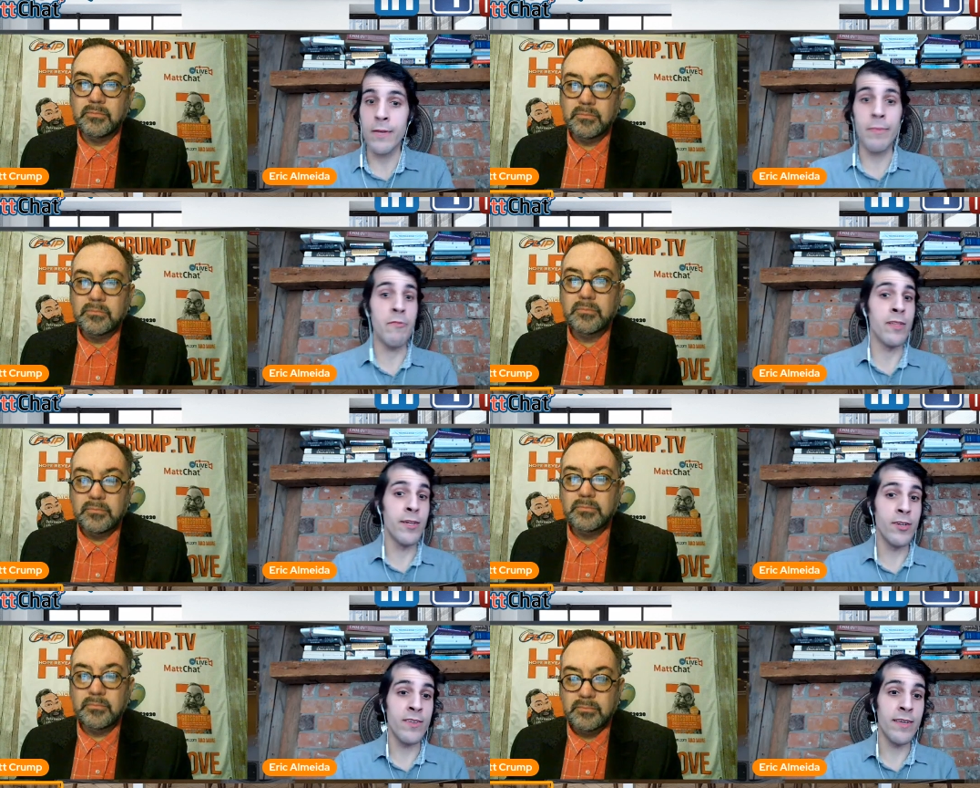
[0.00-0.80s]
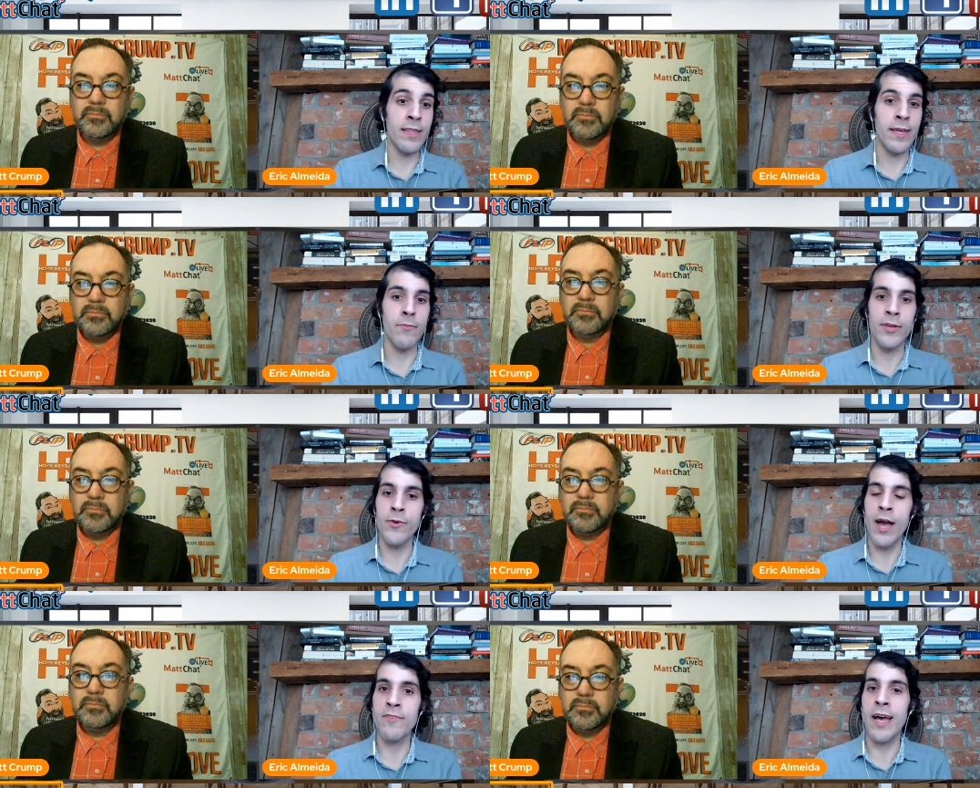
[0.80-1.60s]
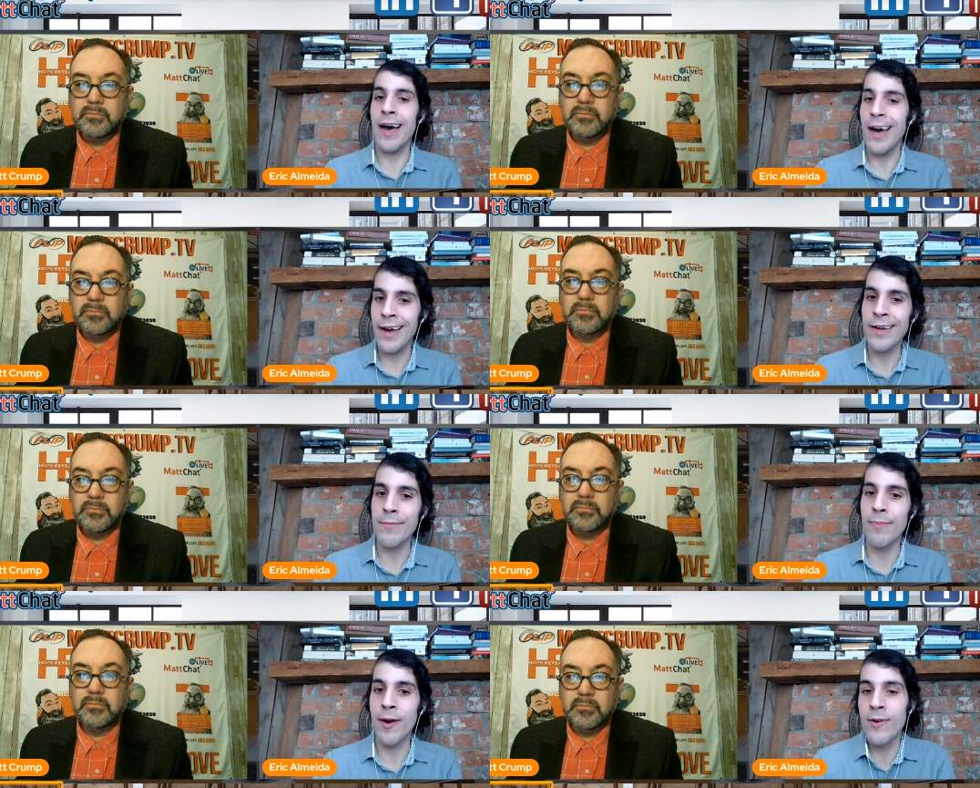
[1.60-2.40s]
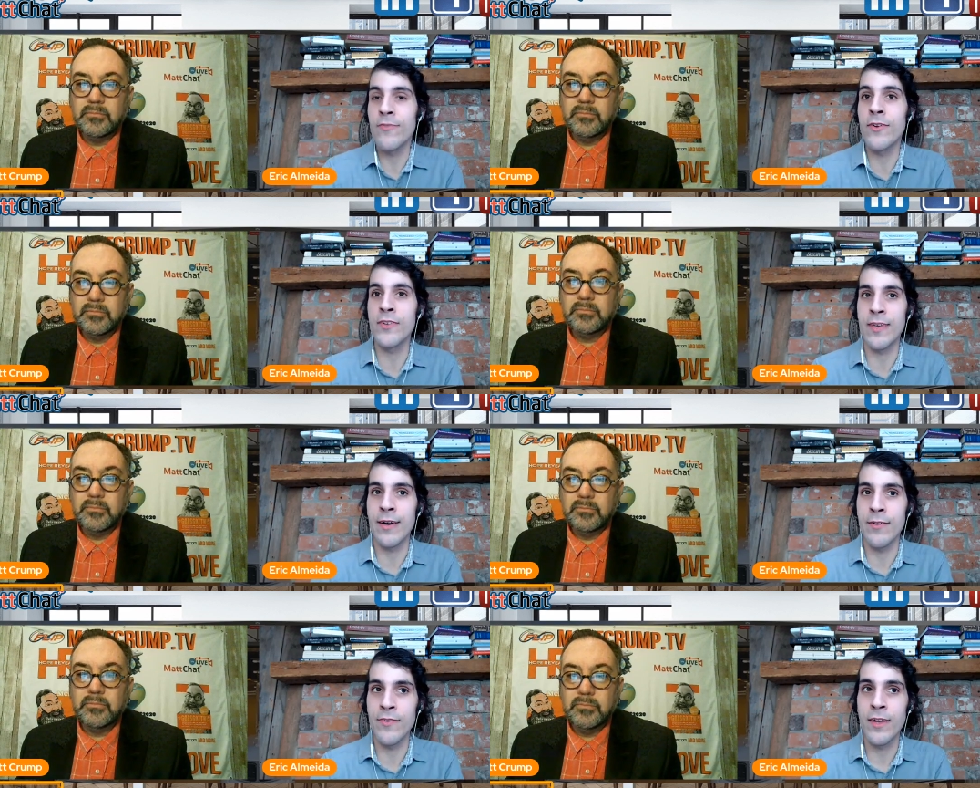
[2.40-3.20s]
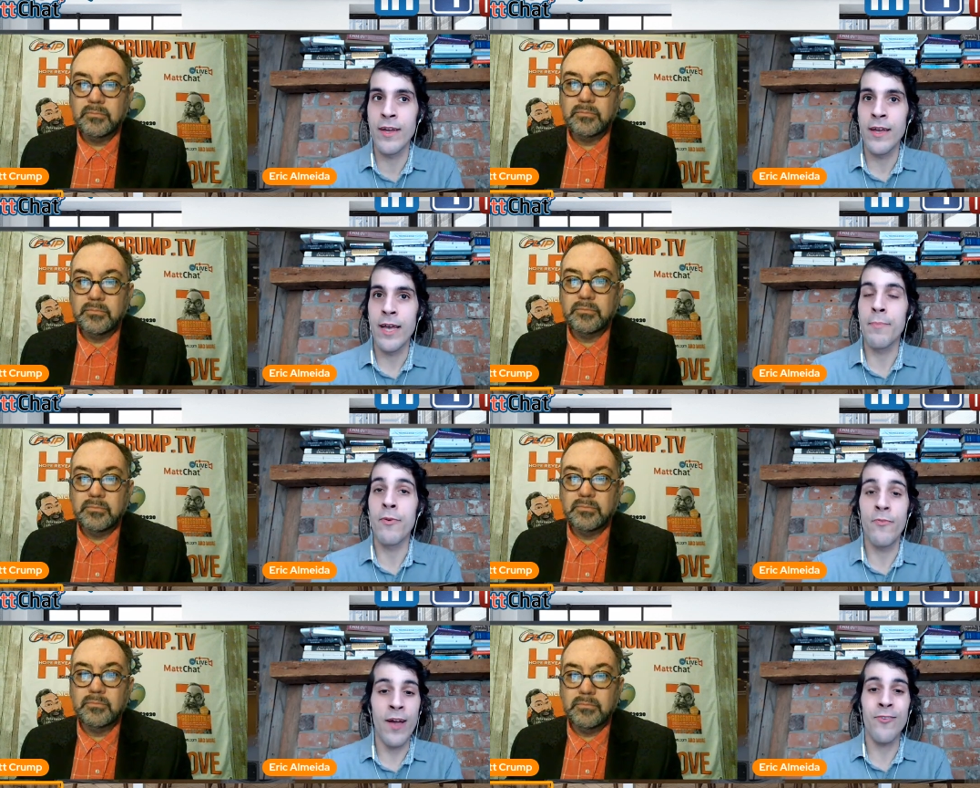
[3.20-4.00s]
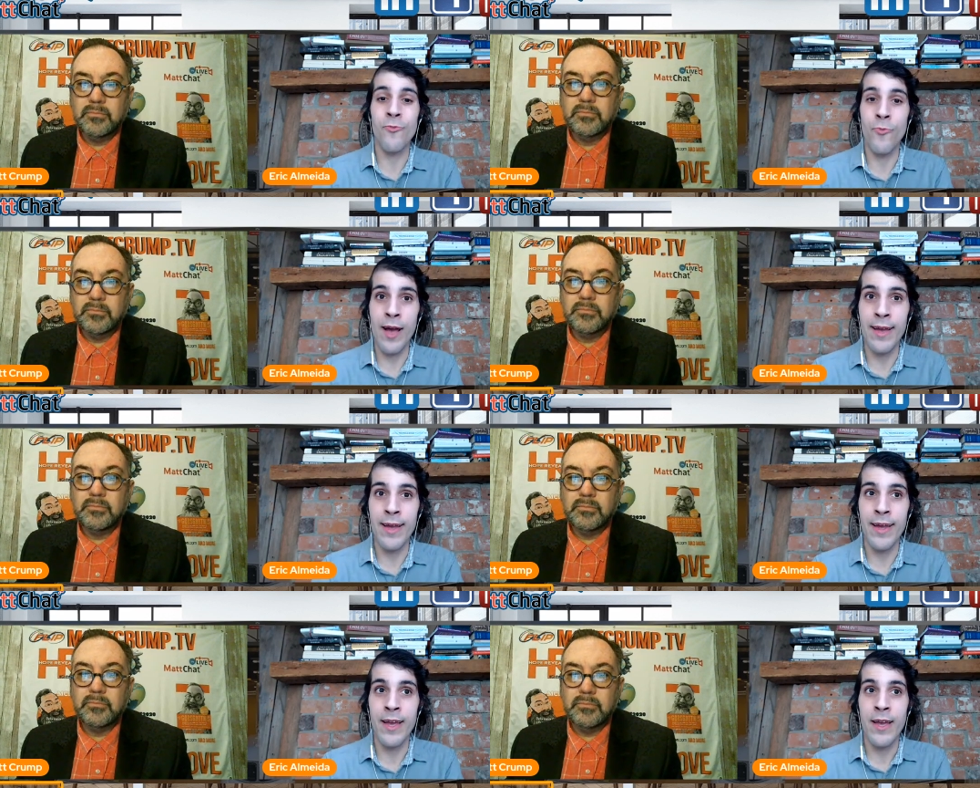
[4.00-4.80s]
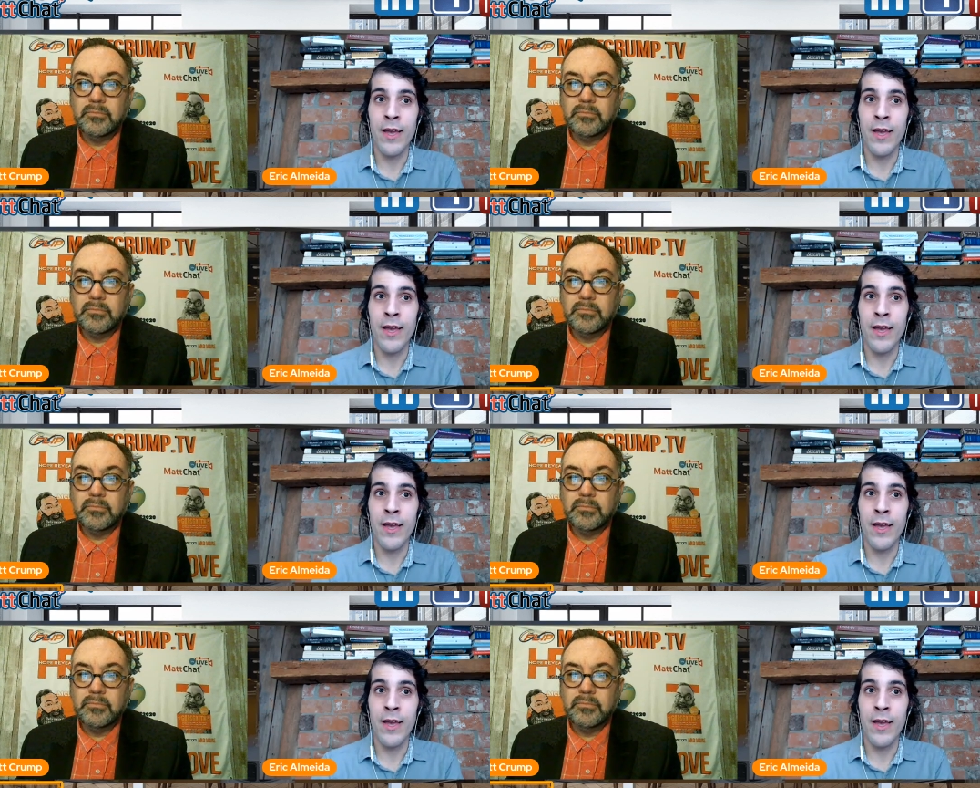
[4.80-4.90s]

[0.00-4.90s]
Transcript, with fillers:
Speaker 1: it could be religiously. Like when you have to hide a part of yourself in a profound way